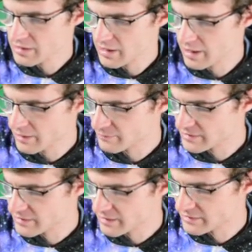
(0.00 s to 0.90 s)
times
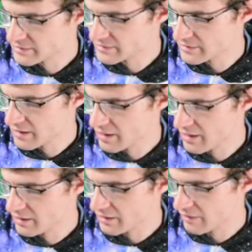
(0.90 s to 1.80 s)
the
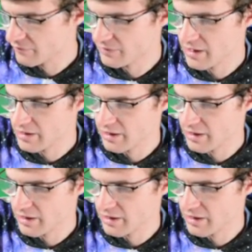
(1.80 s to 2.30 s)
sine of theta.